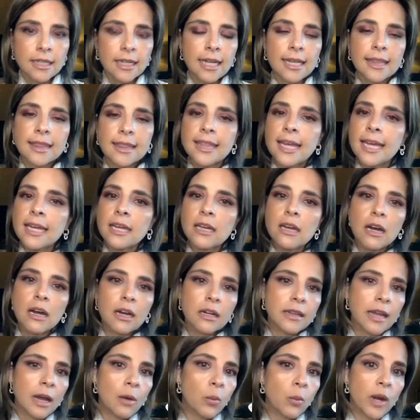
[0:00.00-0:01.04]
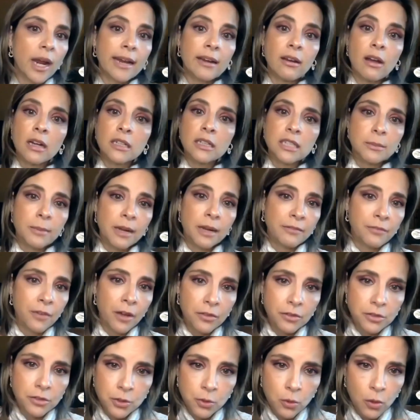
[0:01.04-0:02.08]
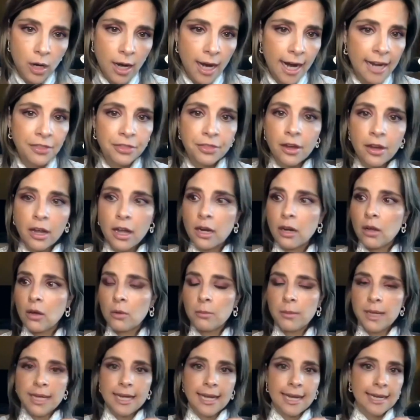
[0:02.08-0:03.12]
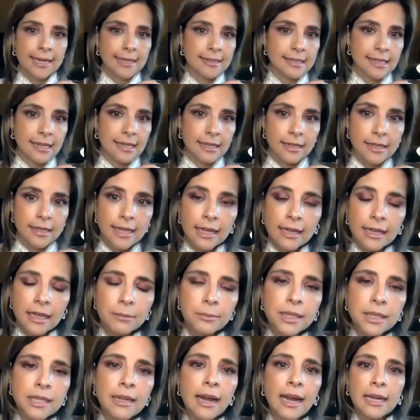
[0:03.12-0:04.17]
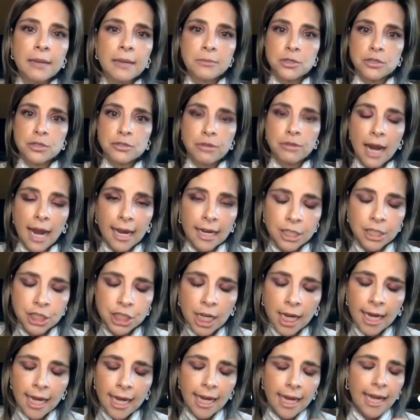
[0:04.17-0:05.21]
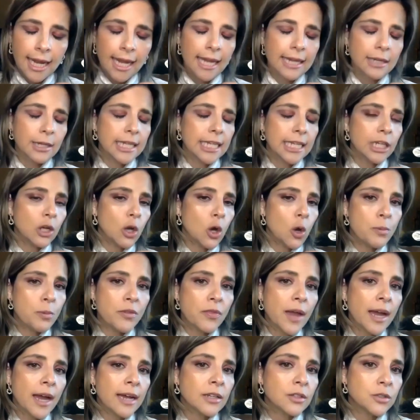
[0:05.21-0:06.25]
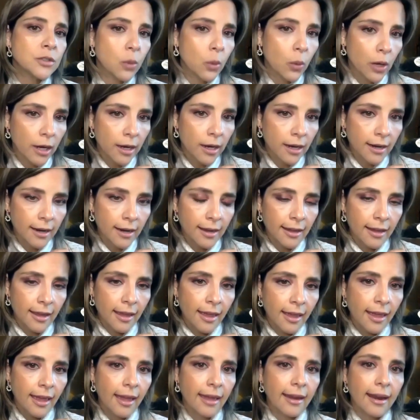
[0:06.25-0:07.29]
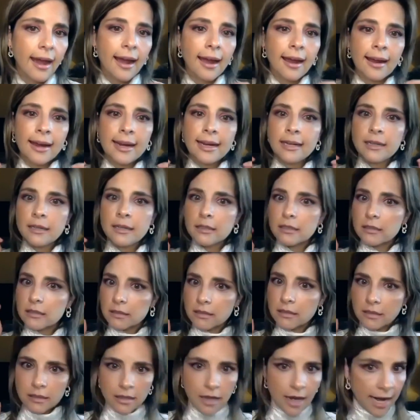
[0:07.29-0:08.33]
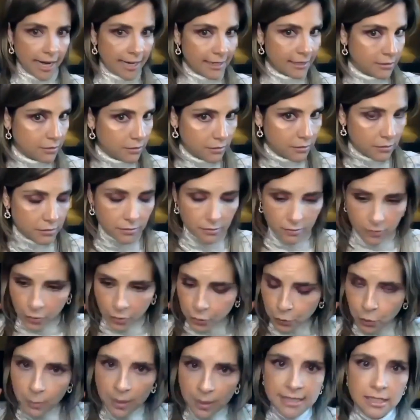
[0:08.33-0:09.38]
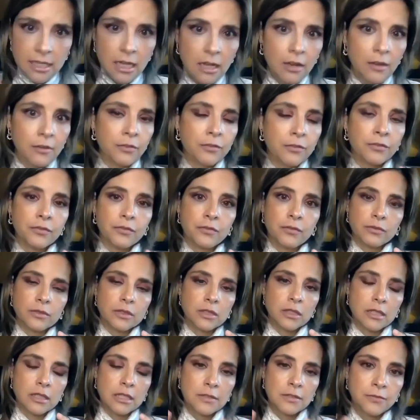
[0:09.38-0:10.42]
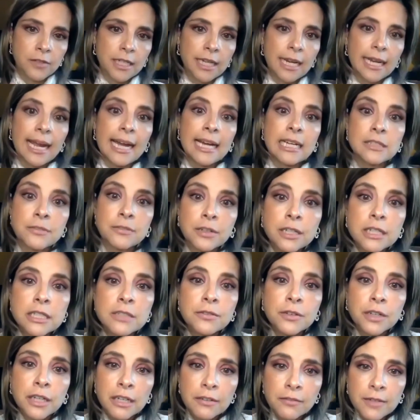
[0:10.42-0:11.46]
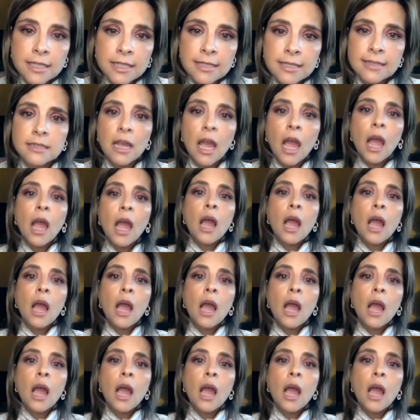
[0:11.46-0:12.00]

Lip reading: And thank God that when I knocked on my father's door, I thought, oh my God, he's gonna yell at me. I am trash. And he opened that door. And I threw myself to his feet and I asked for his forgiveness, because